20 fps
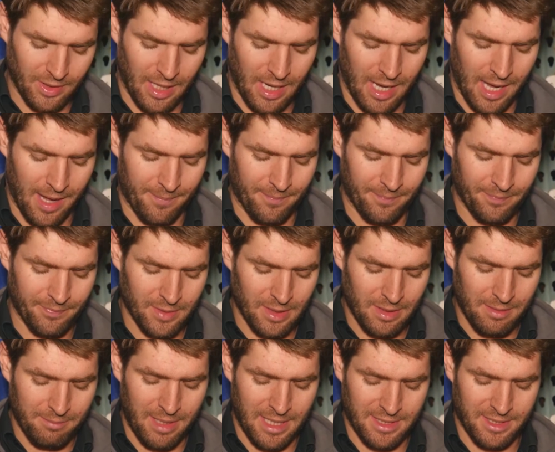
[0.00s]
Um,
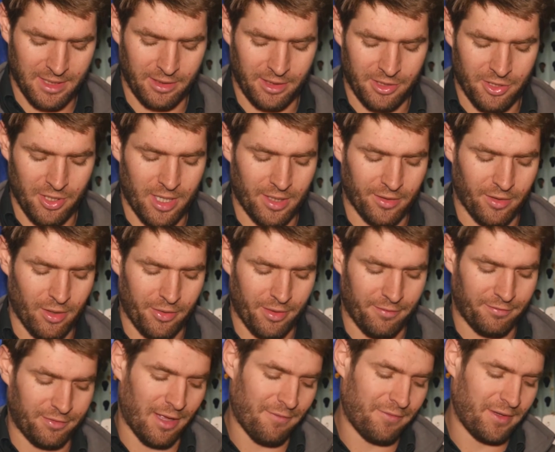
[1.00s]
basically trying to grow the
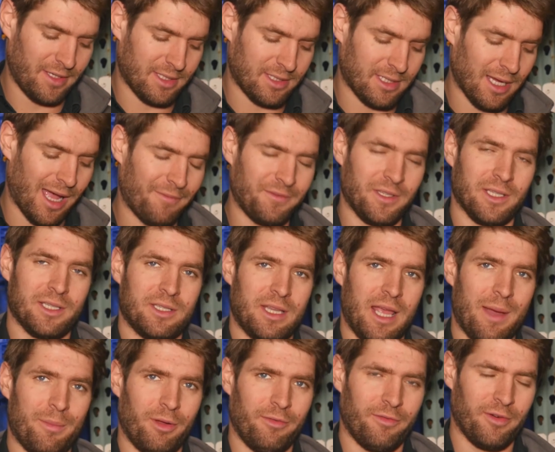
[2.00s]
fluffiest, softest
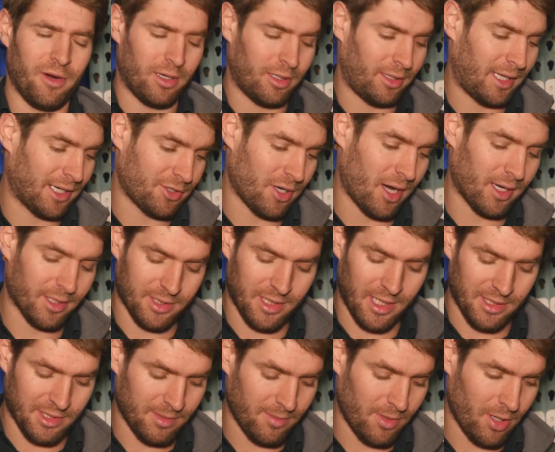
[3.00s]
sample for an electronics
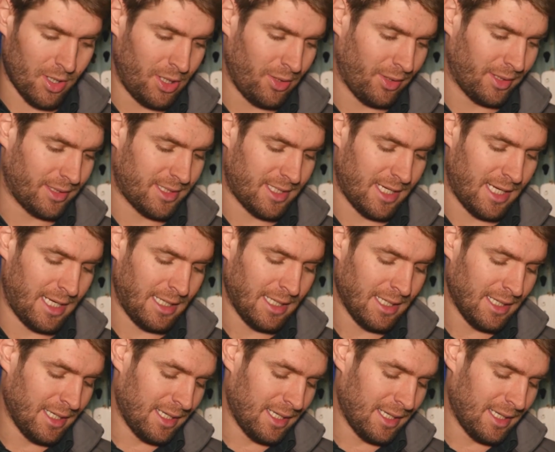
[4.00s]
customer. And you can see